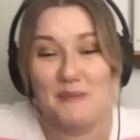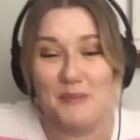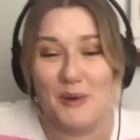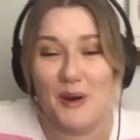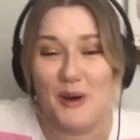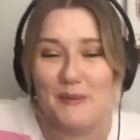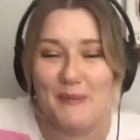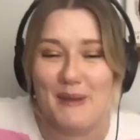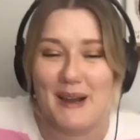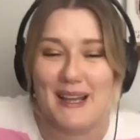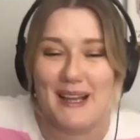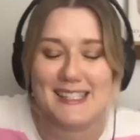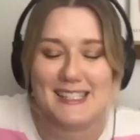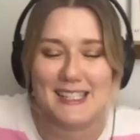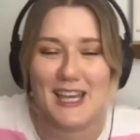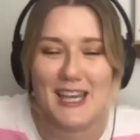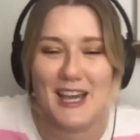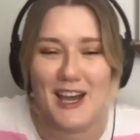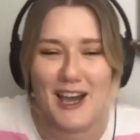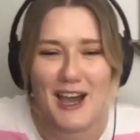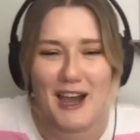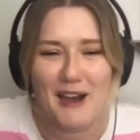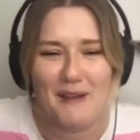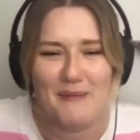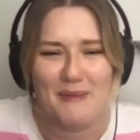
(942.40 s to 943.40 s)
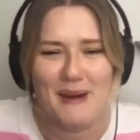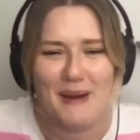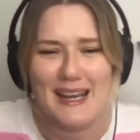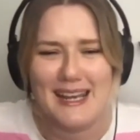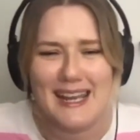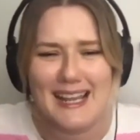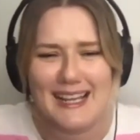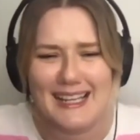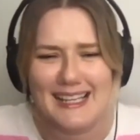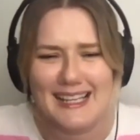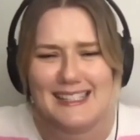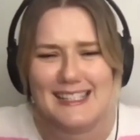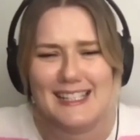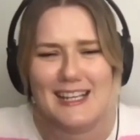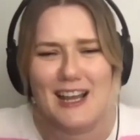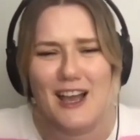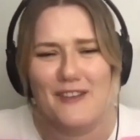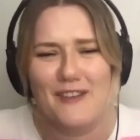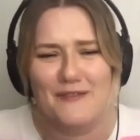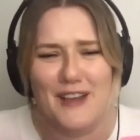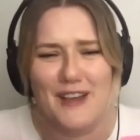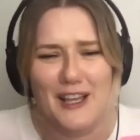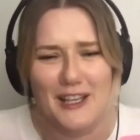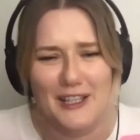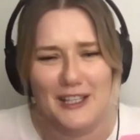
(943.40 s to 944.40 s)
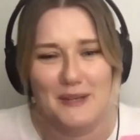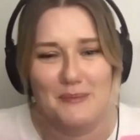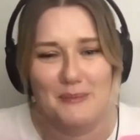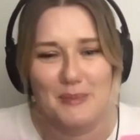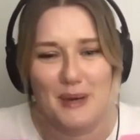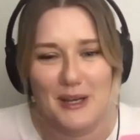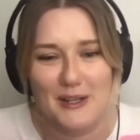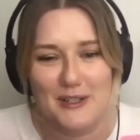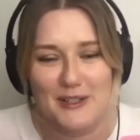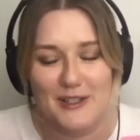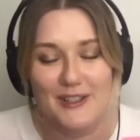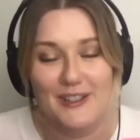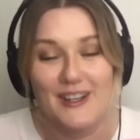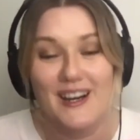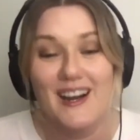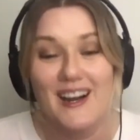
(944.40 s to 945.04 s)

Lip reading: my skirt out of my knickers and I fell in a puddle.